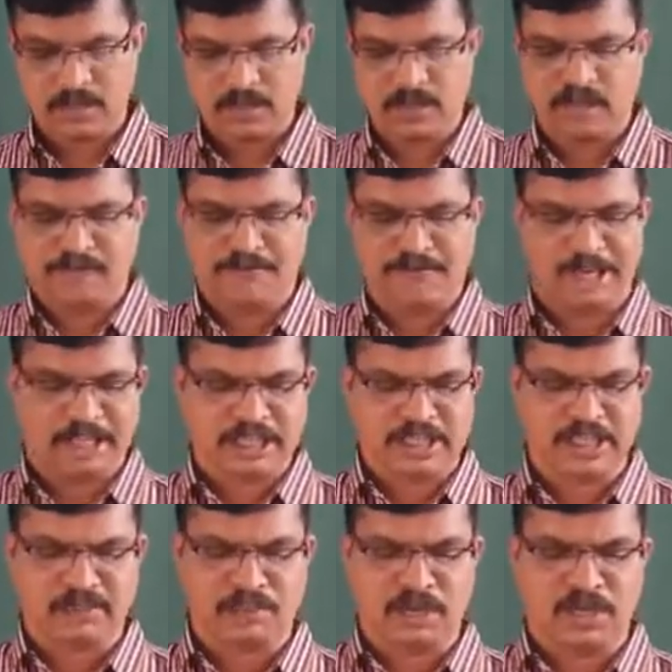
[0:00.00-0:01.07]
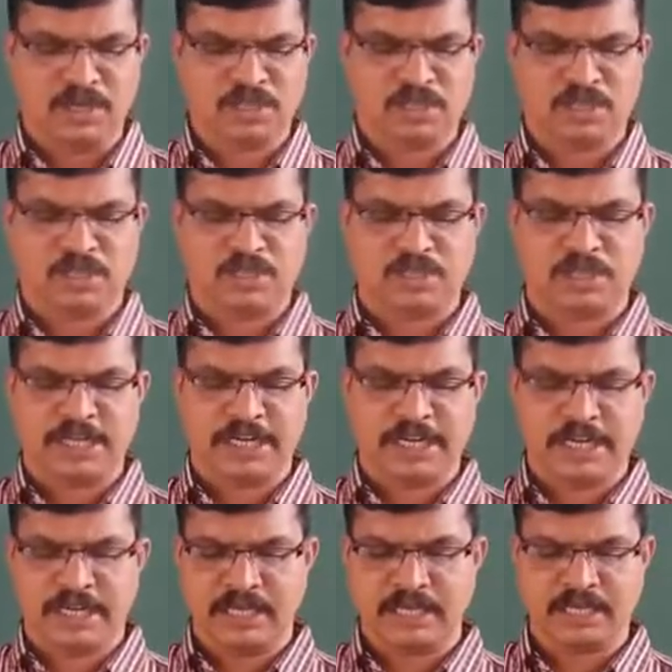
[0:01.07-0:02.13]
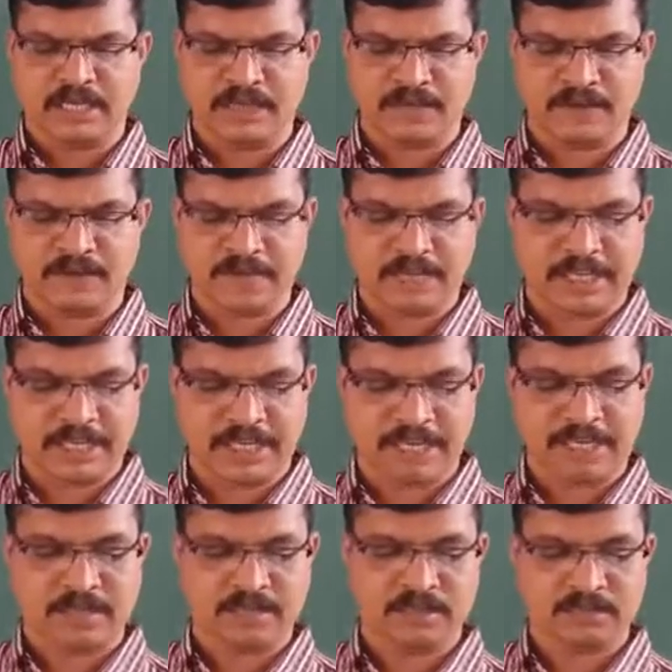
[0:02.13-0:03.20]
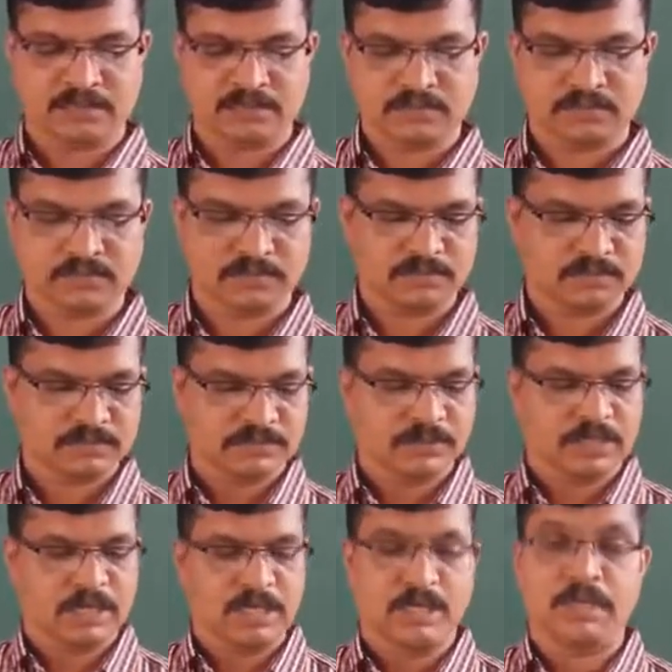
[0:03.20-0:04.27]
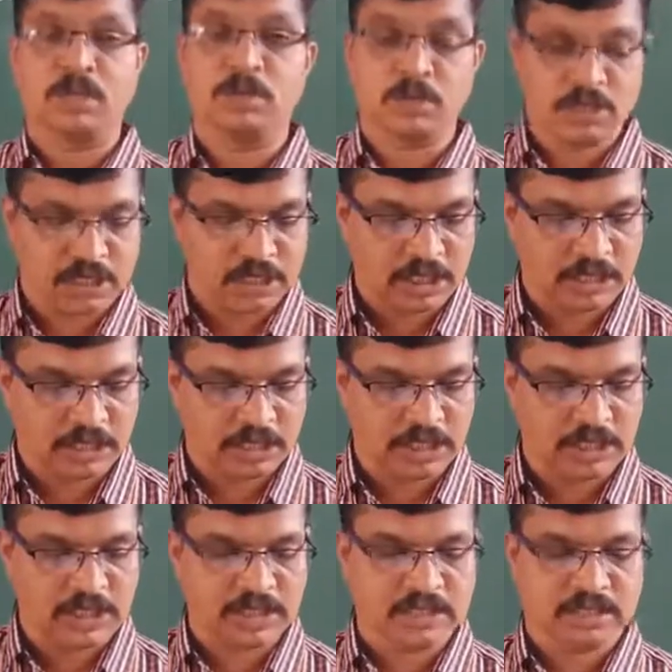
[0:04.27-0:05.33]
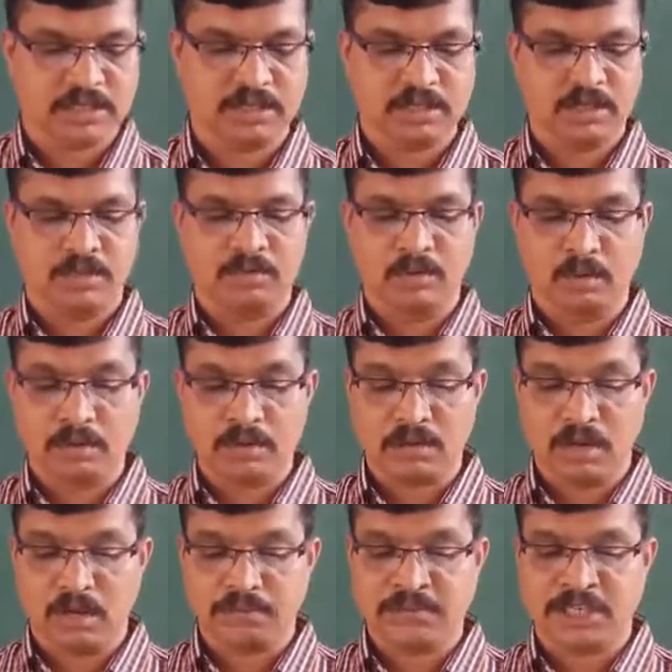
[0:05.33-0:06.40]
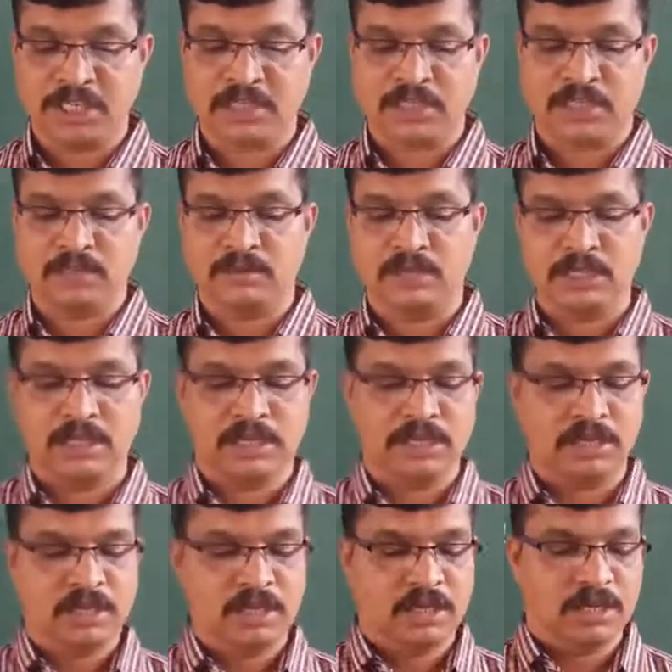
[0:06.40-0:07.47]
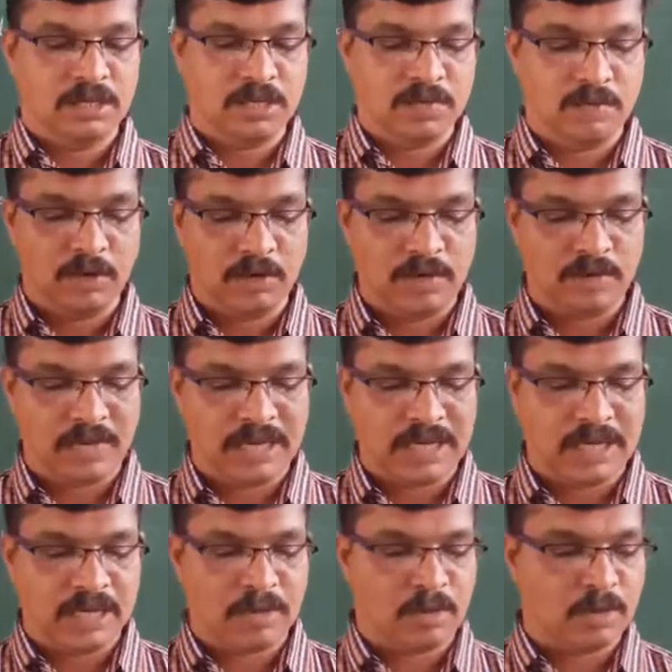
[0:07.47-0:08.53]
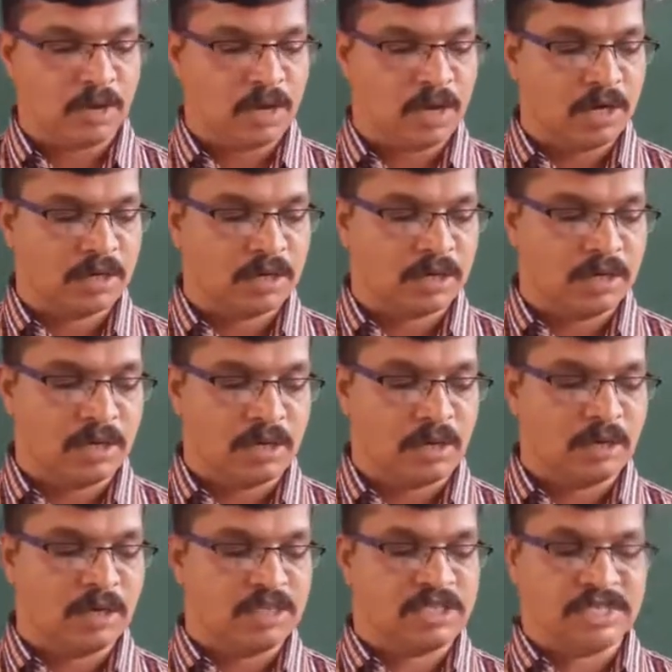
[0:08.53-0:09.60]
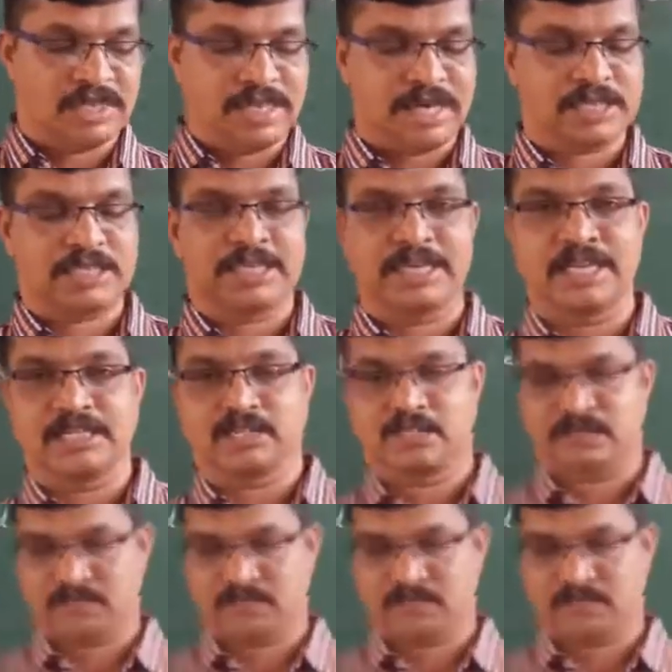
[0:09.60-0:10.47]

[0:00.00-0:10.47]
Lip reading: He felt small stirrings of change. He could see things more objectively even when he could not control his reactions.